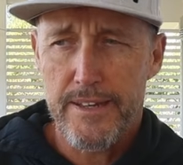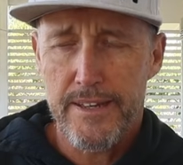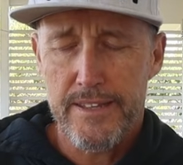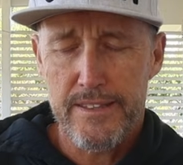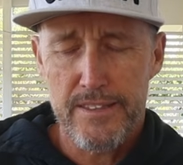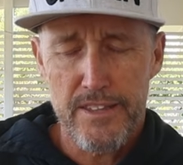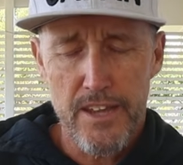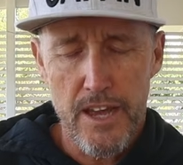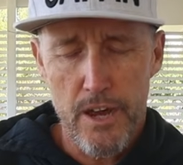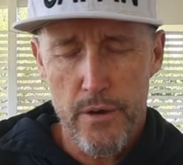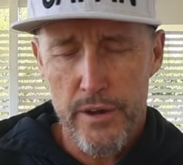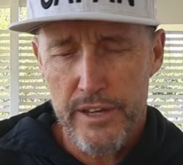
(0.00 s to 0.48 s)

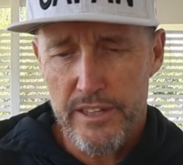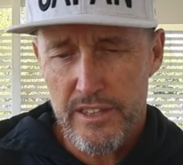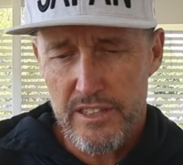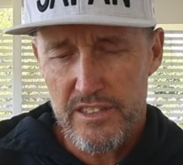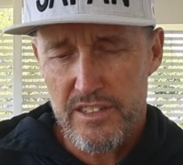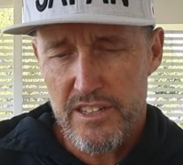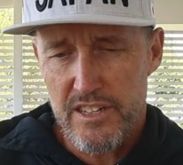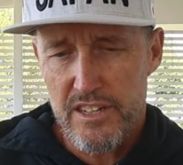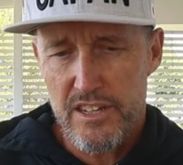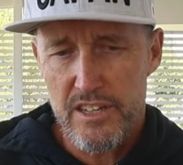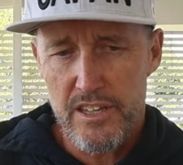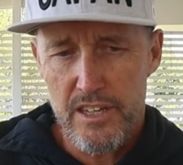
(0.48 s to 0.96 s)
and knowing that
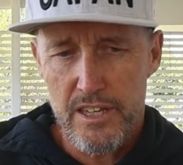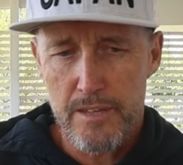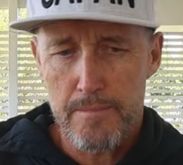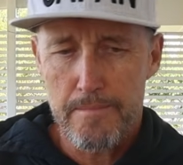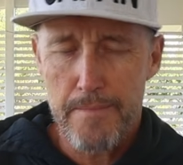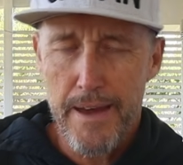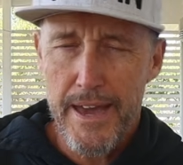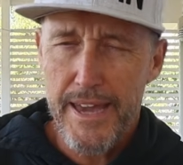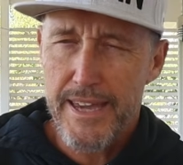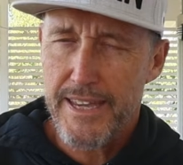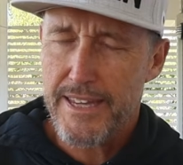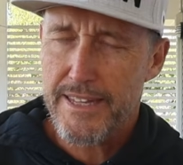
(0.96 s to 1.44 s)
the knee
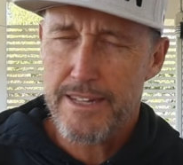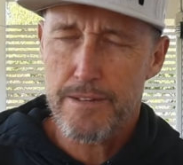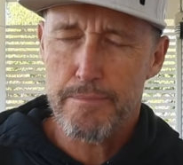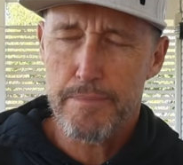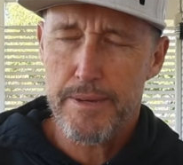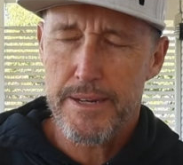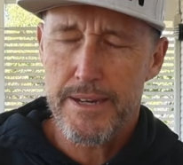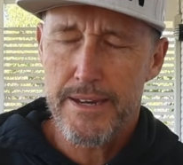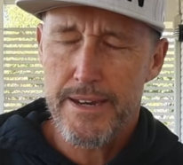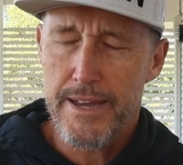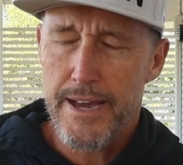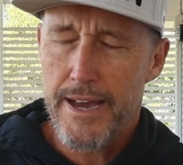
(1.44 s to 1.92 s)
may get a
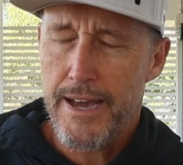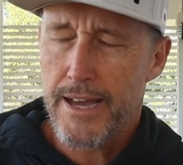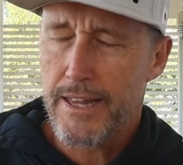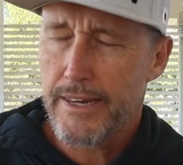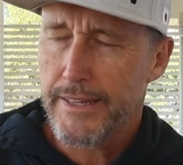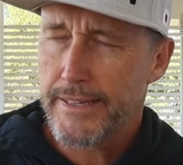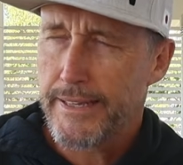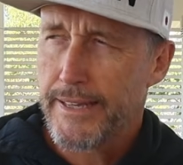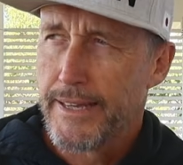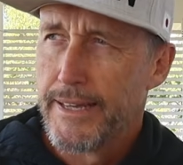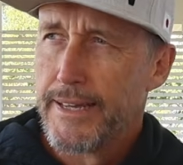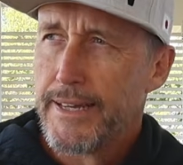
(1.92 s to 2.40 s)
bit
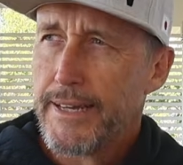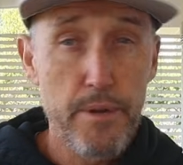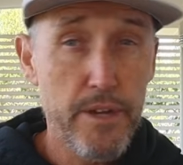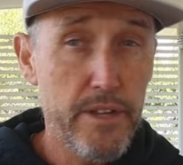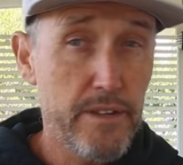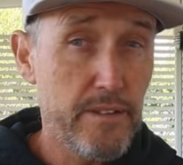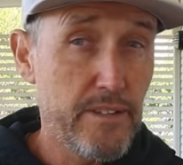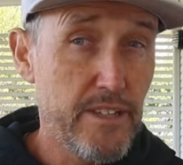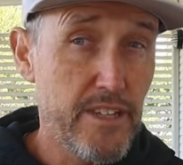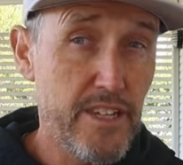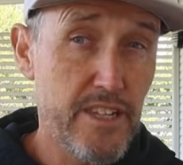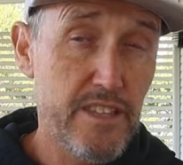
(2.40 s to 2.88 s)
gnarly.
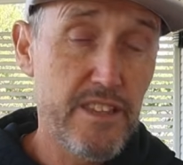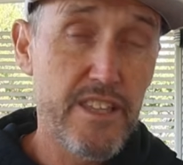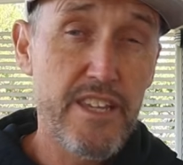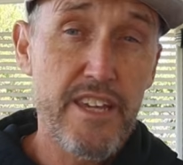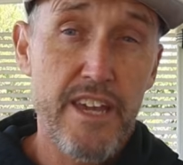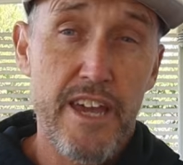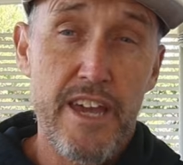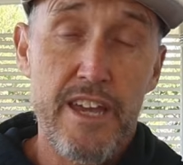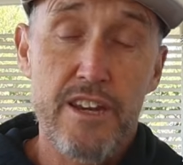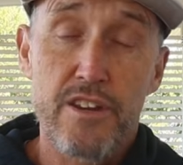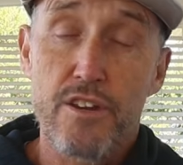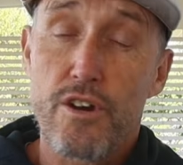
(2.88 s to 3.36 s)
But in
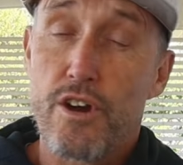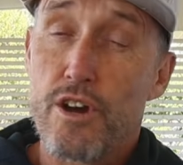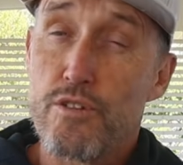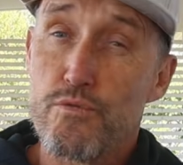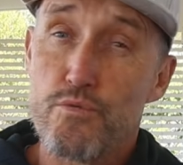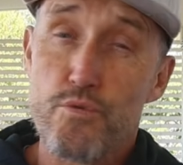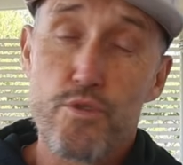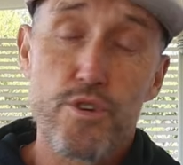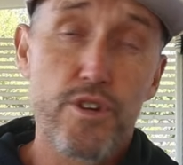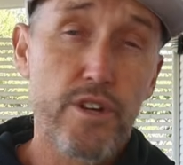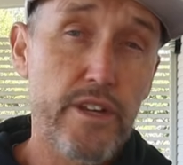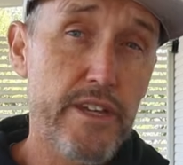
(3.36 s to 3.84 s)
the end, I
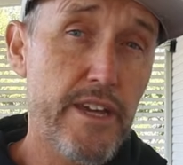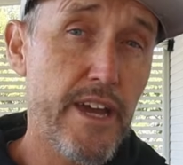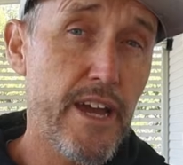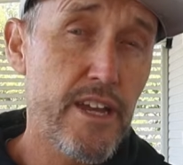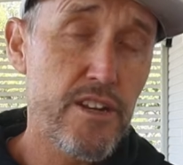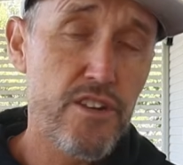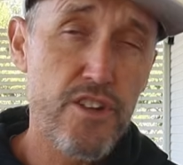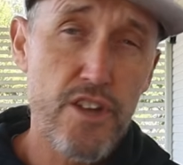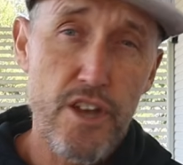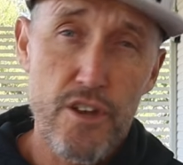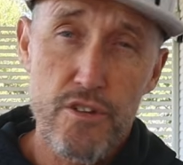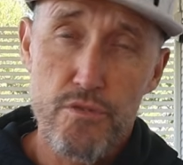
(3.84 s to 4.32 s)
really
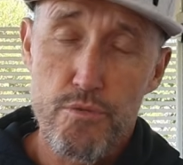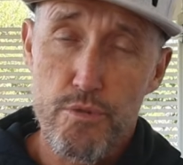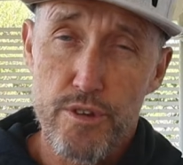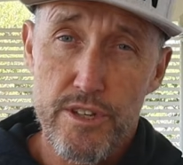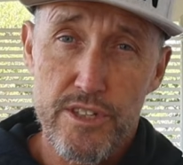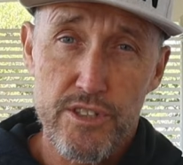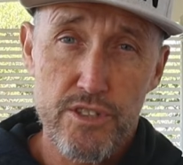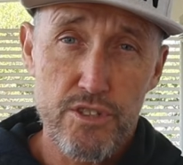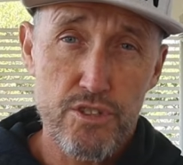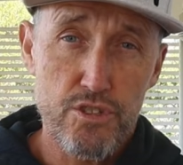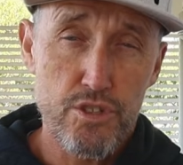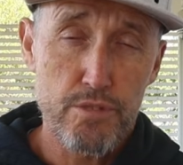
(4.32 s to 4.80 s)
had no
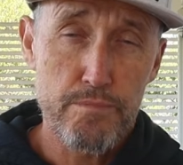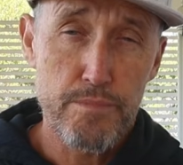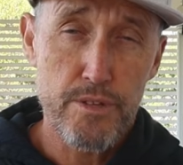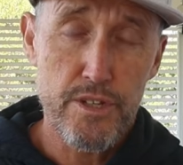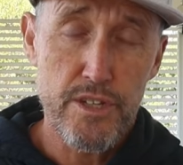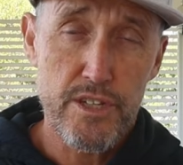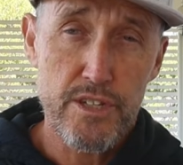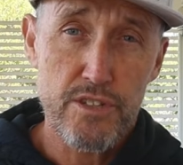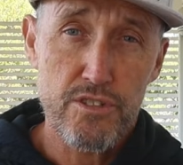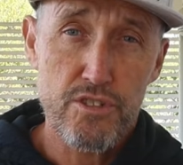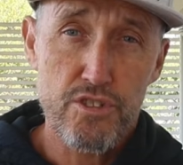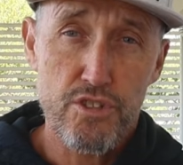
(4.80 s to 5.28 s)
reason to
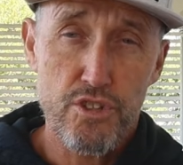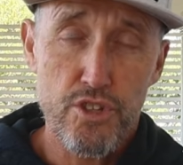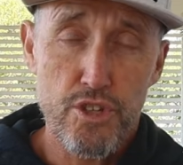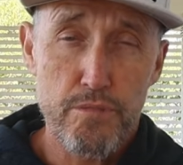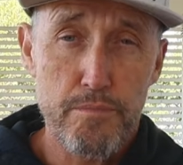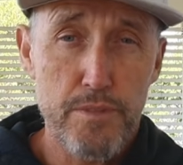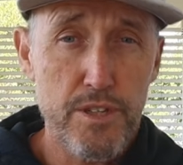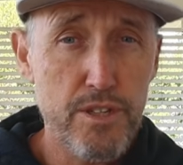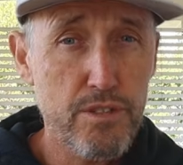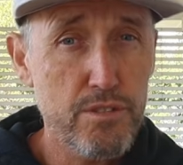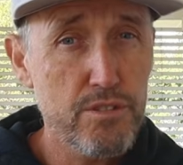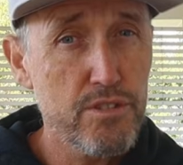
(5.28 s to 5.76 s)
be
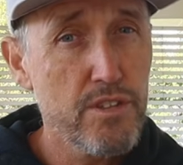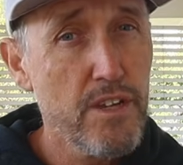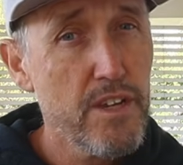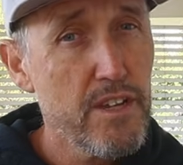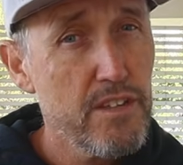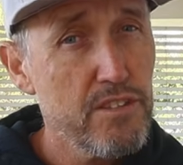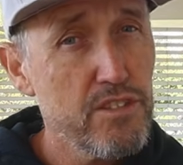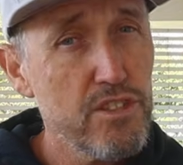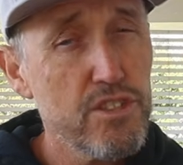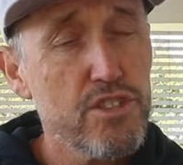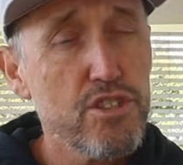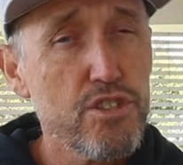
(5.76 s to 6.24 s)
concerned because
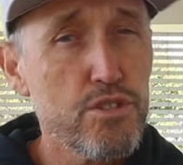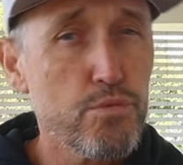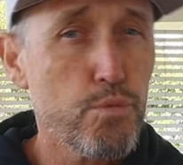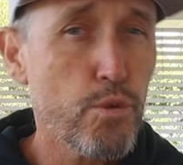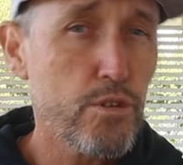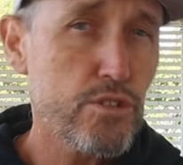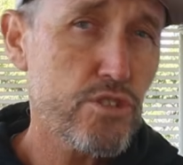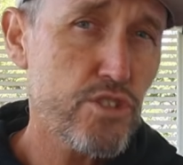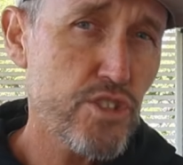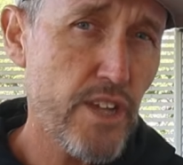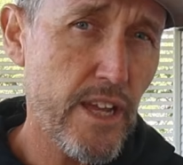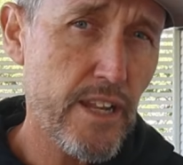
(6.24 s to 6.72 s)
this is
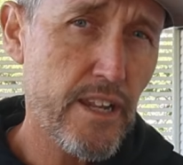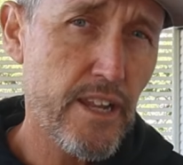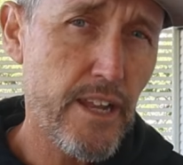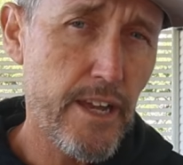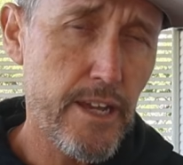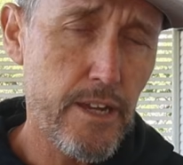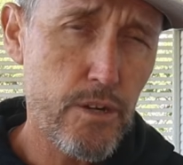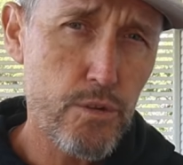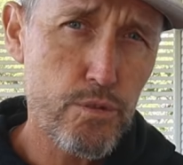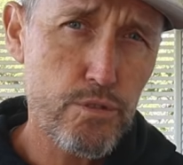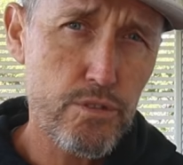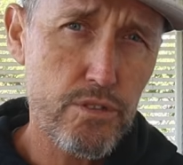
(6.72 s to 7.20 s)
what
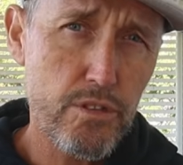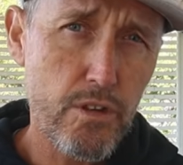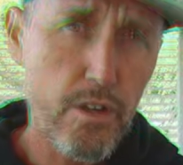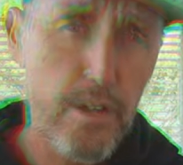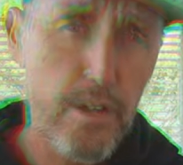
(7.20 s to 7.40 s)
Sunday looked